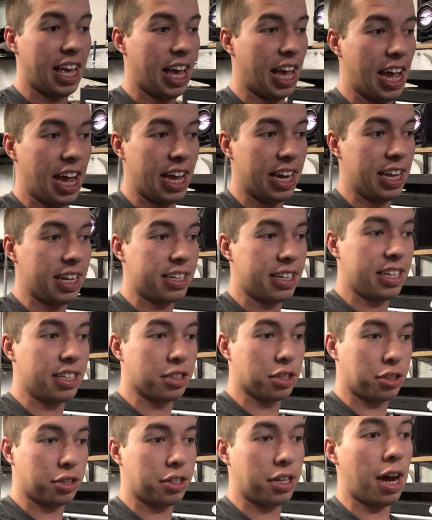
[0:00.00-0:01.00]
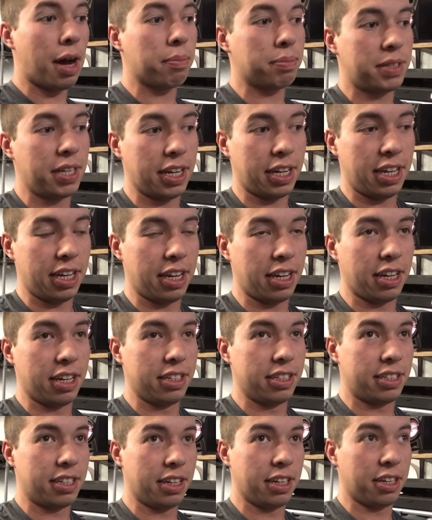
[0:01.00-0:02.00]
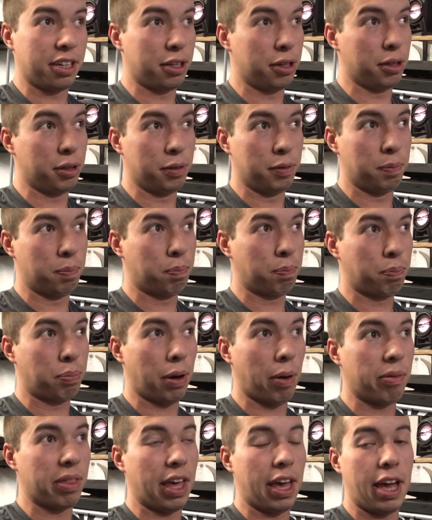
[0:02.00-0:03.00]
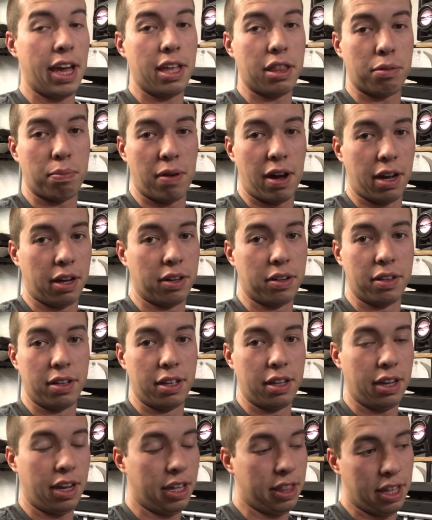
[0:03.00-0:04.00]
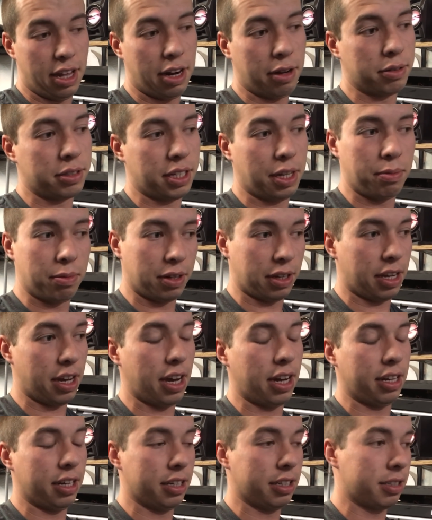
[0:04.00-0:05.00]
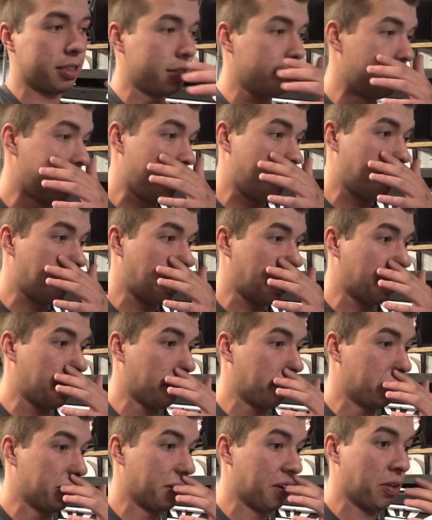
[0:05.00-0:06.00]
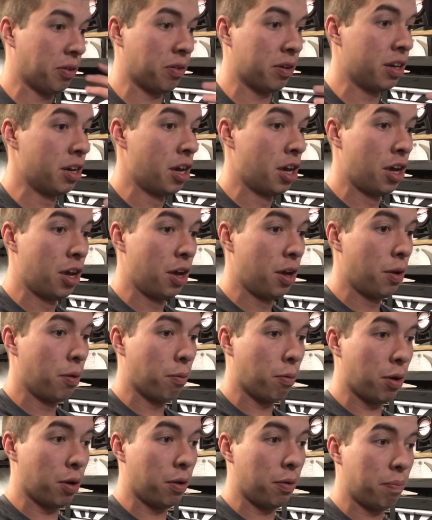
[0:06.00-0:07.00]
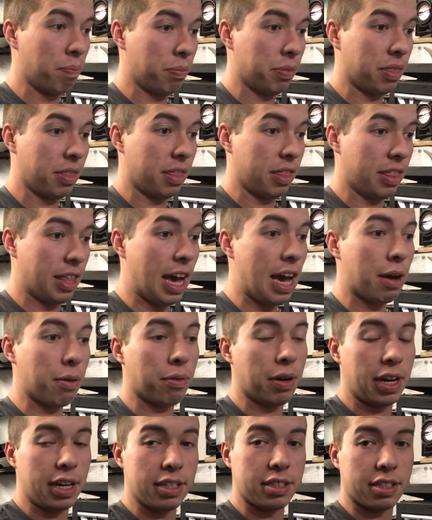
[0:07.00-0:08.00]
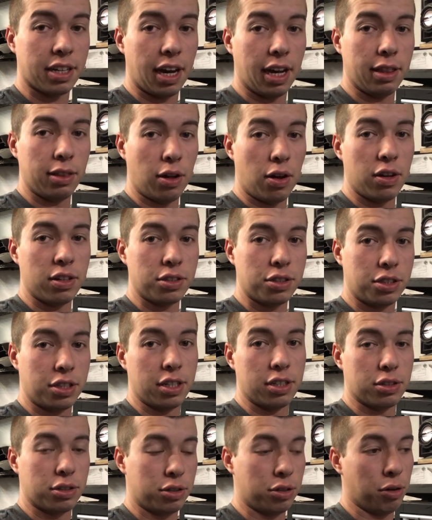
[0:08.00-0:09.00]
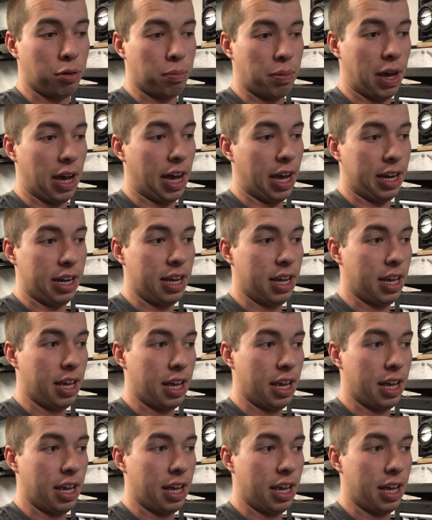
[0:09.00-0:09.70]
and it didn't stop ticking until probably the 8th mile. And then I was able to kind of get back up and going. Well, that race, I launched it so bad